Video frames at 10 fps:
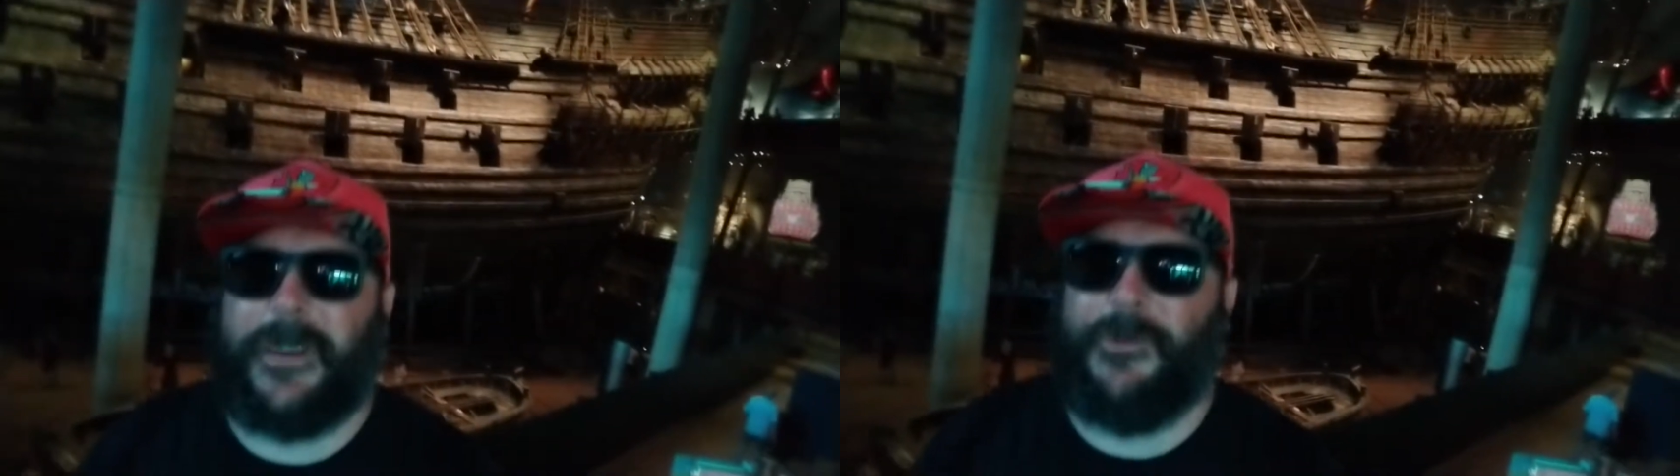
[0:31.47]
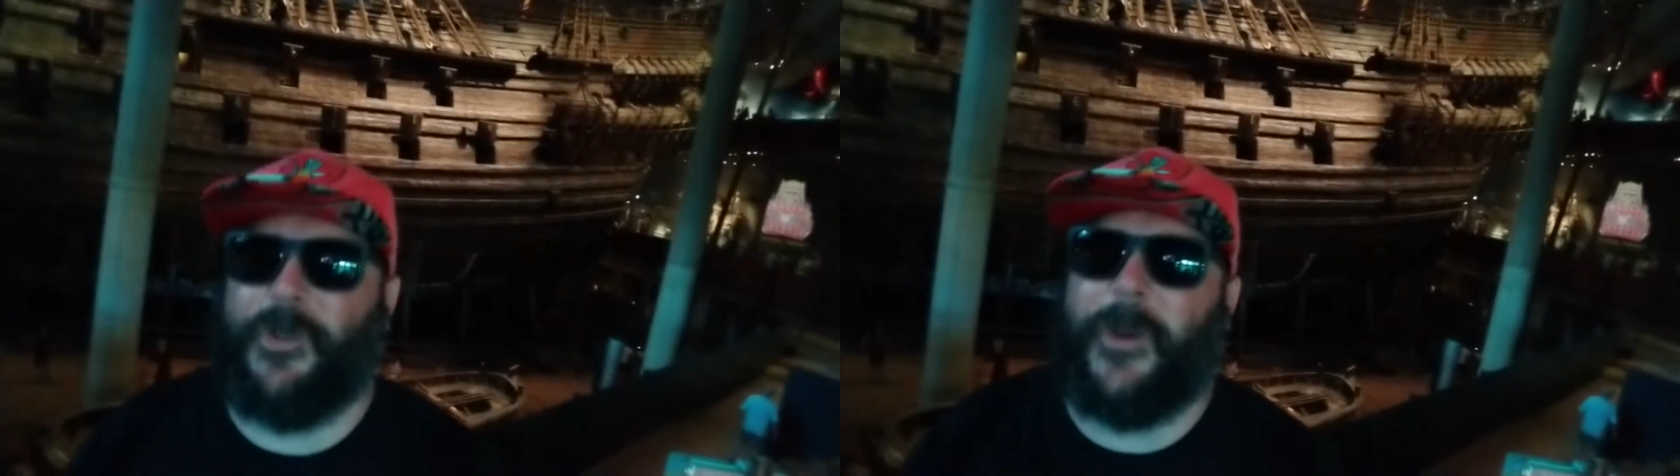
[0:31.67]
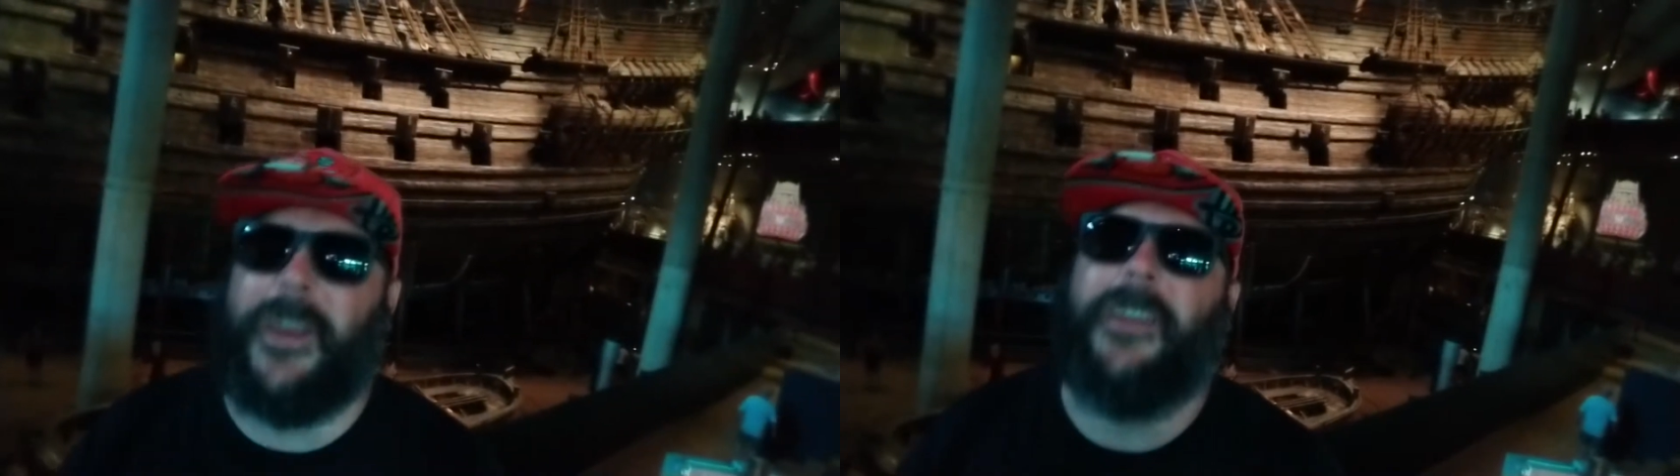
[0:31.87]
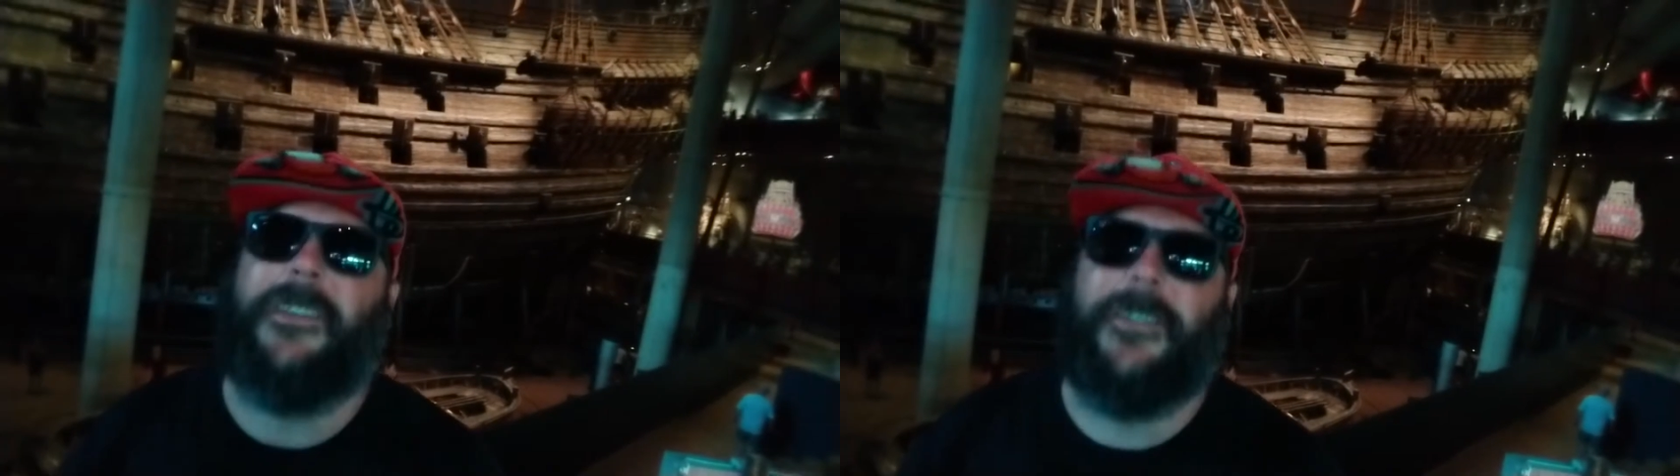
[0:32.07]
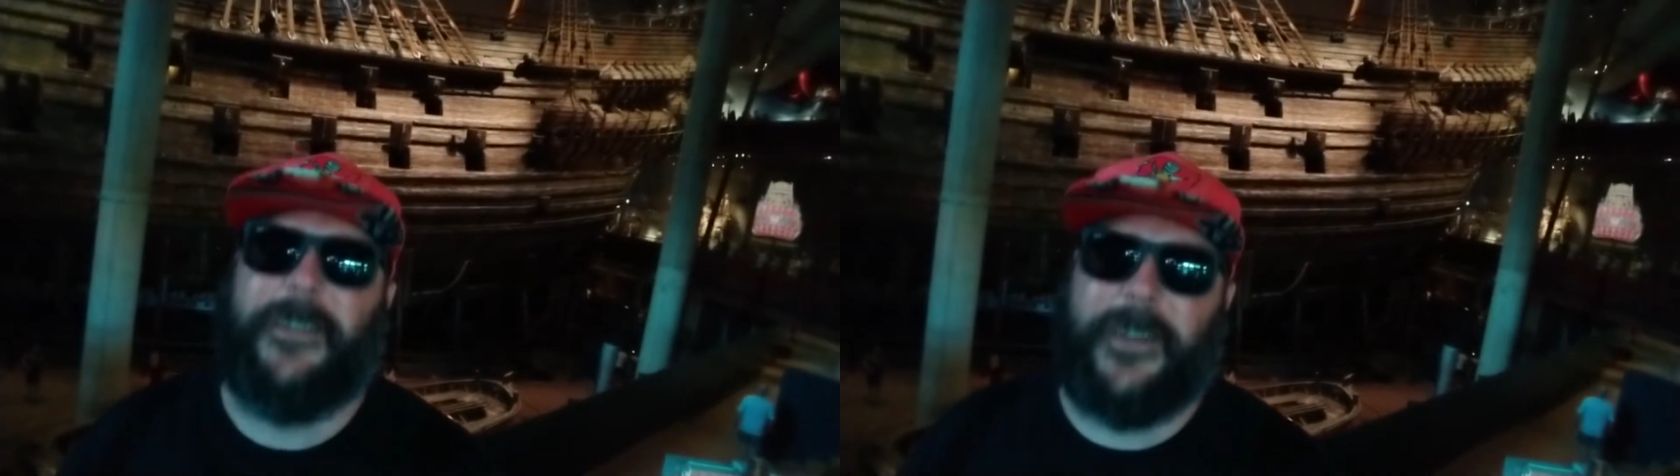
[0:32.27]
come your way,
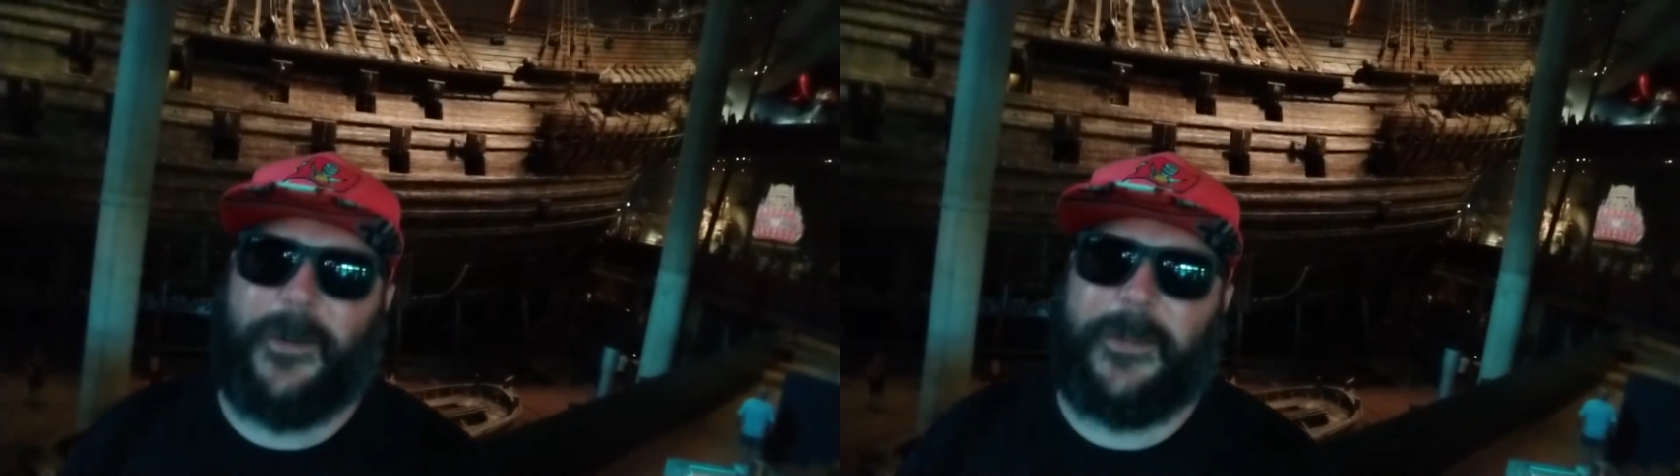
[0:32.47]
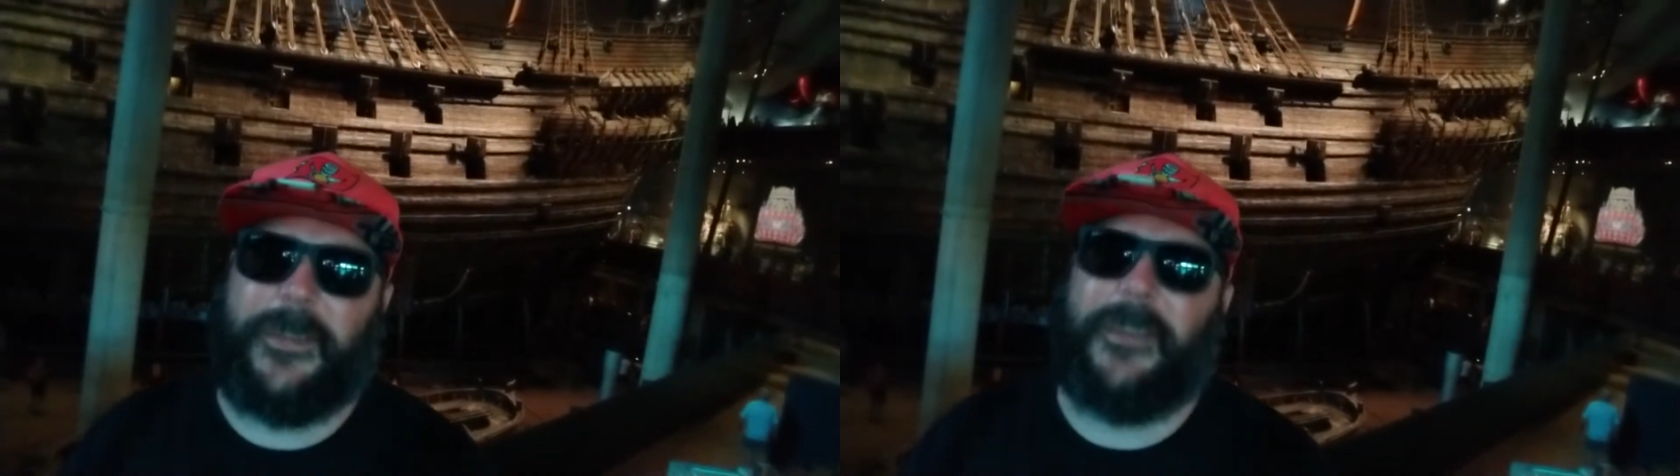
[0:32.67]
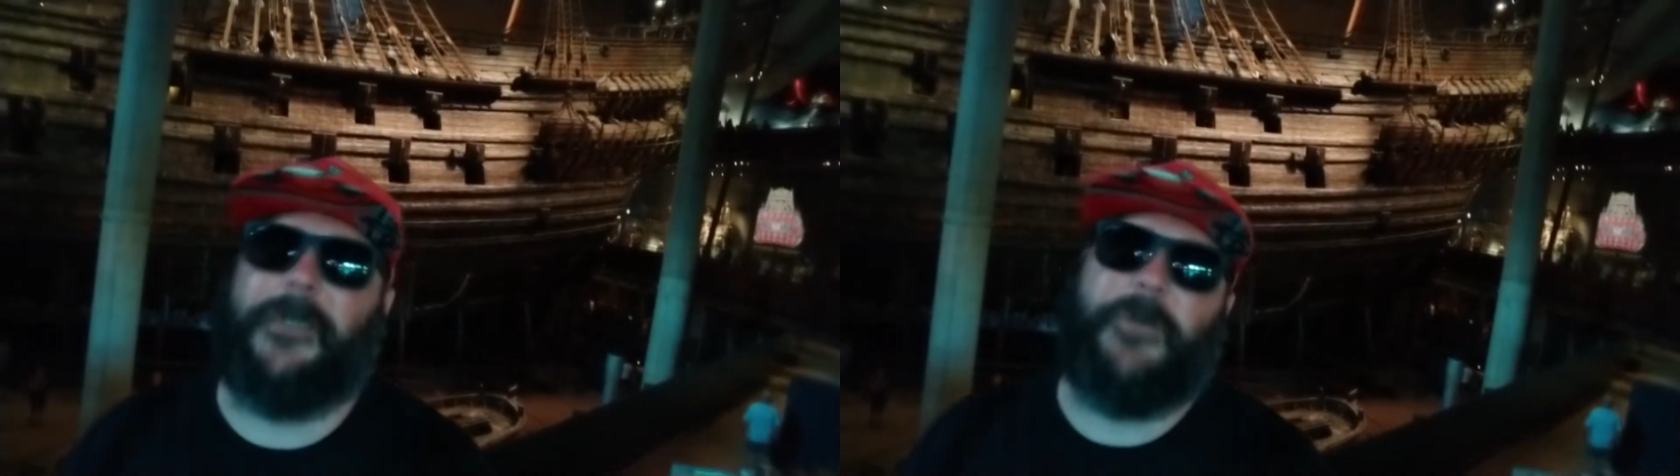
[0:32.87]
you deal with it.